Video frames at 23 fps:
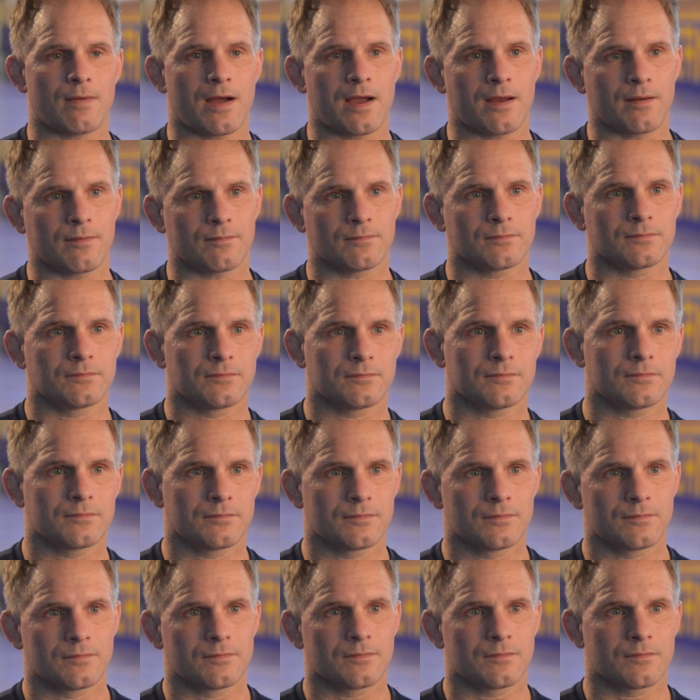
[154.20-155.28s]

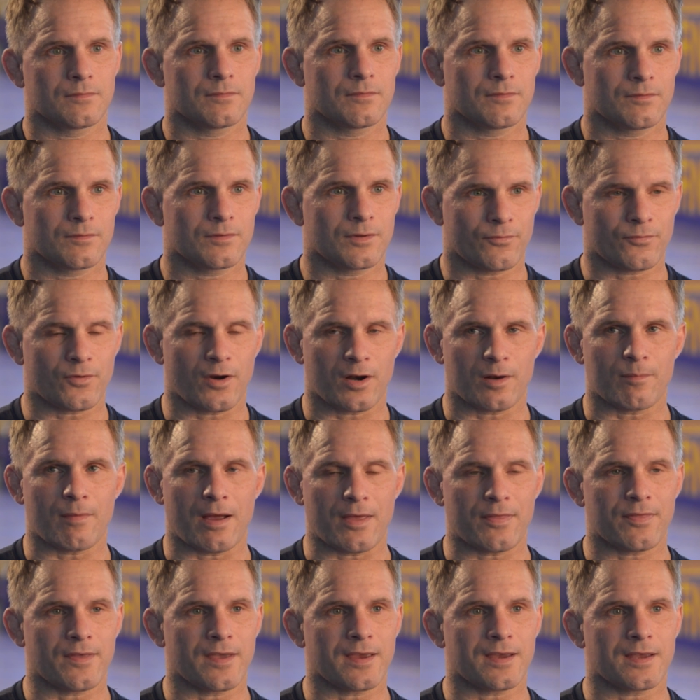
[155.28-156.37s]

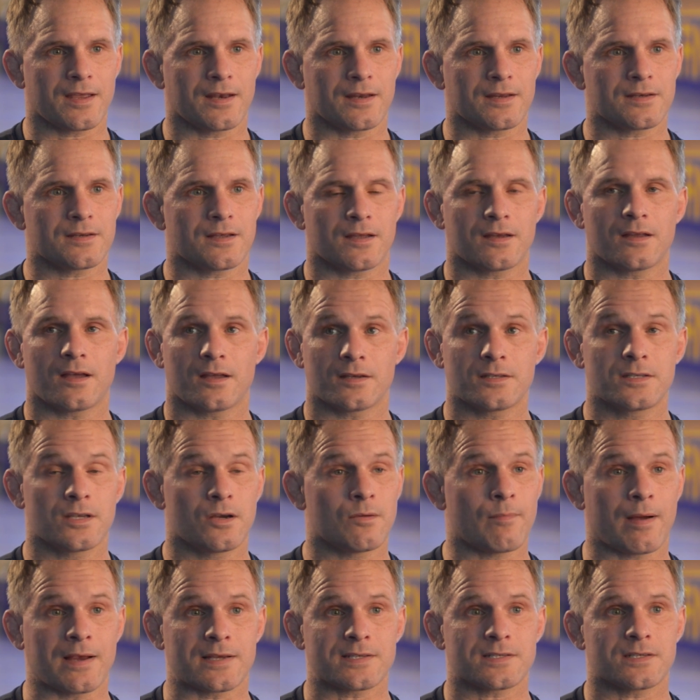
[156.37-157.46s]
my thinking
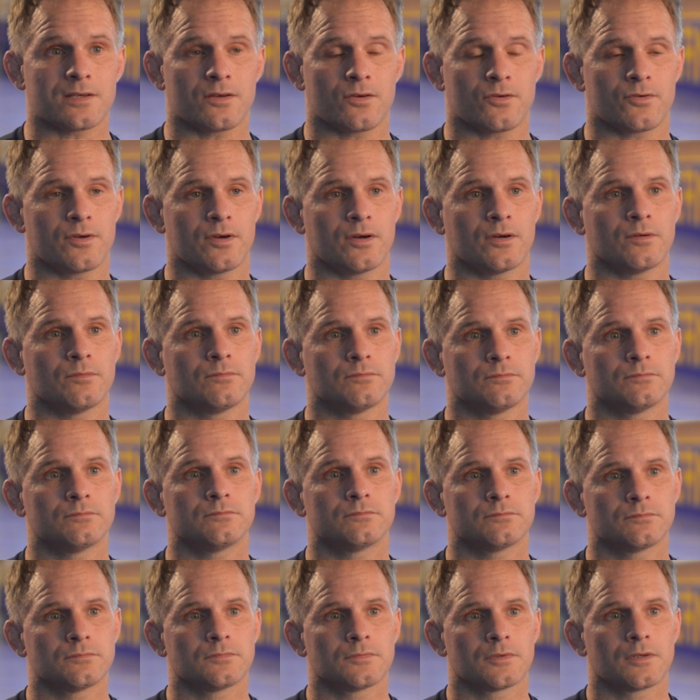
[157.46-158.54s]
until my senior year,
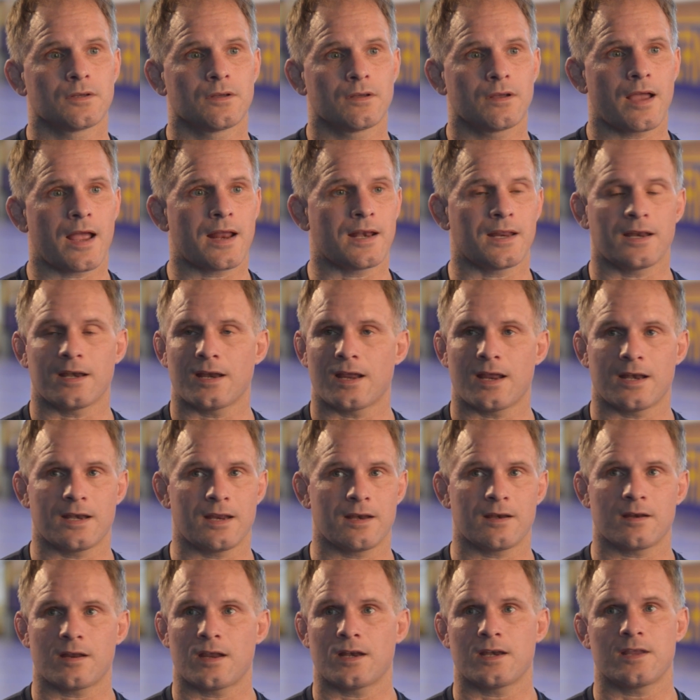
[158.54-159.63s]

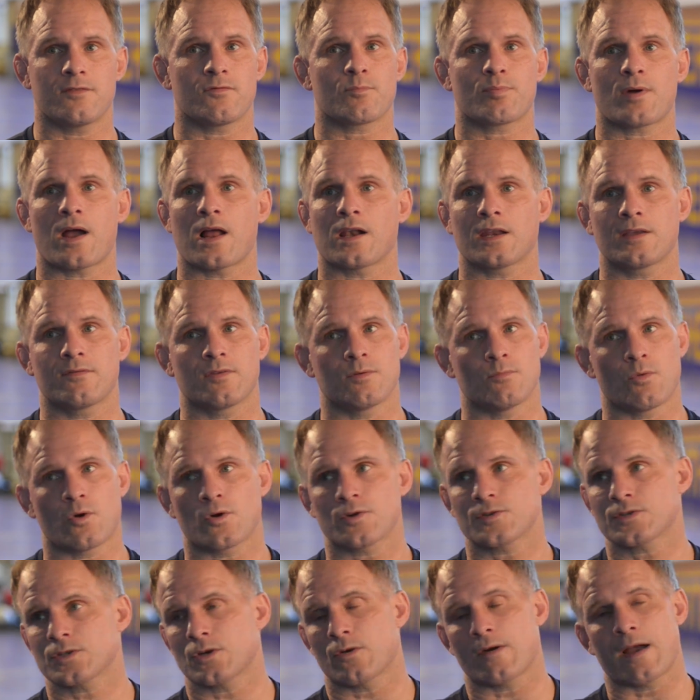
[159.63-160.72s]
and even probably even
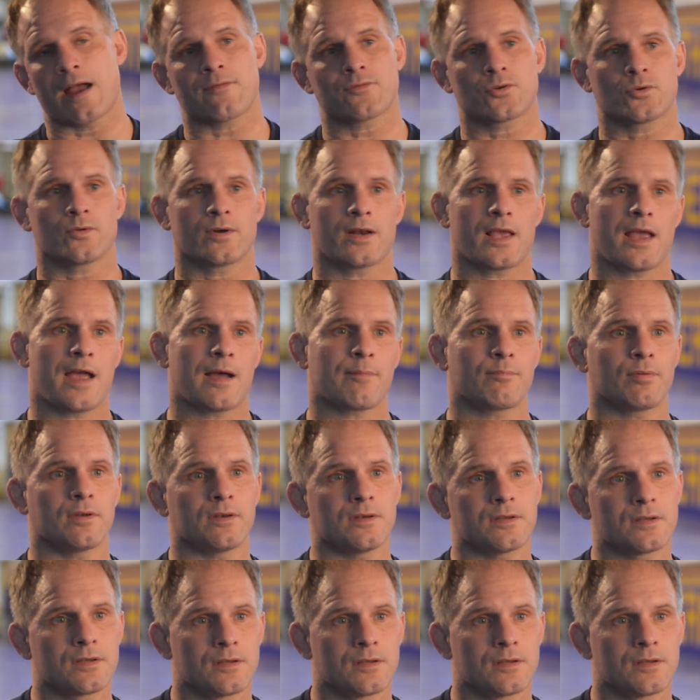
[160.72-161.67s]
more so after it happened.